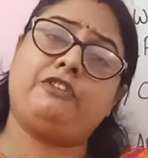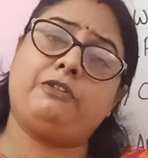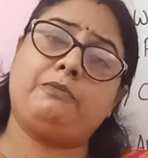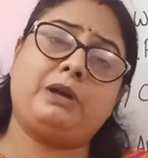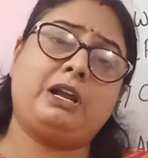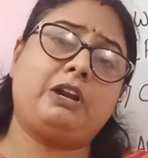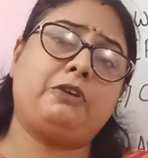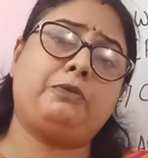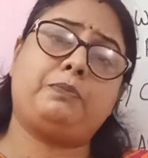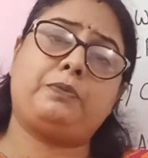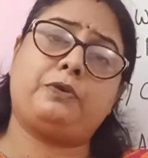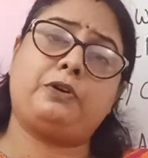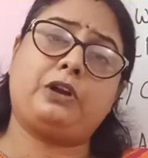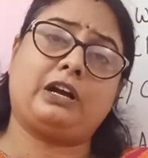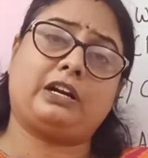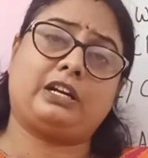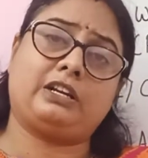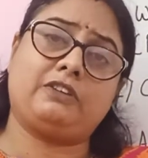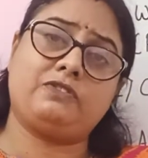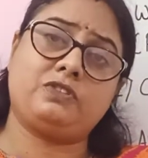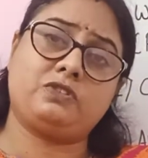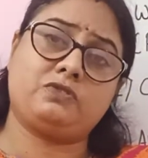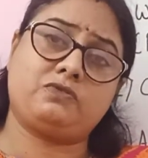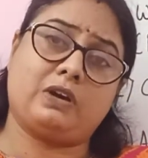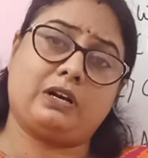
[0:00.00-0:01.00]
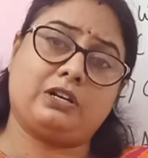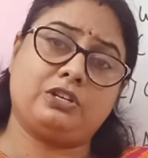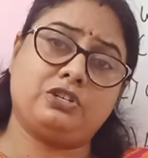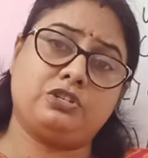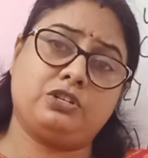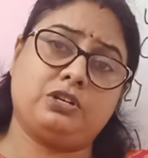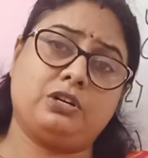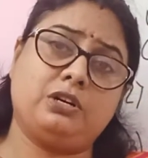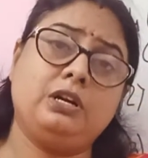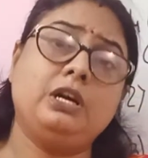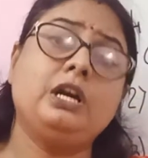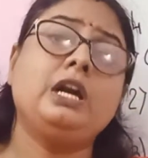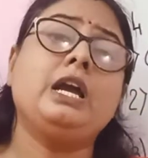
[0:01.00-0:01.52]
female reproductive
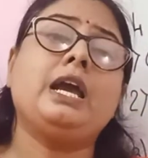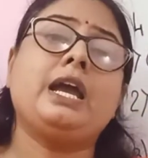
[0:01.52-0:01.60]
structure,